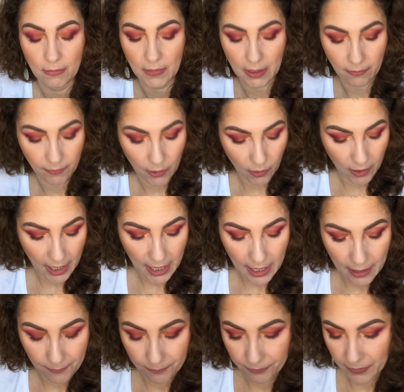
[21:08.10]
I've got
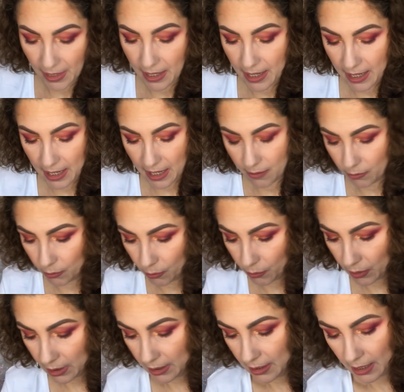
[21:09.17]
a hair or
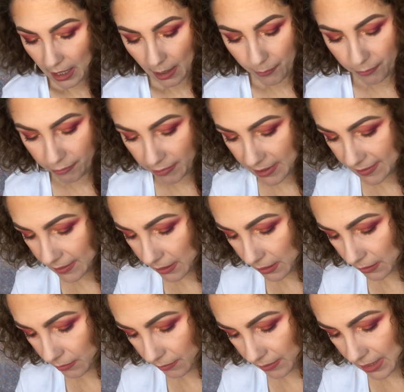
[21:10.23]
a bristle
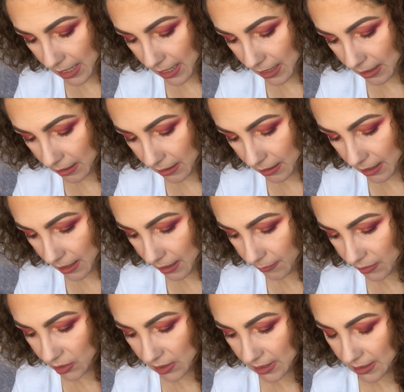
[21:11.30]
on the end there. Let me
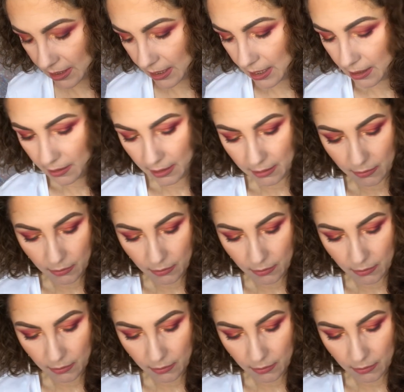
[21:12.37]
just take that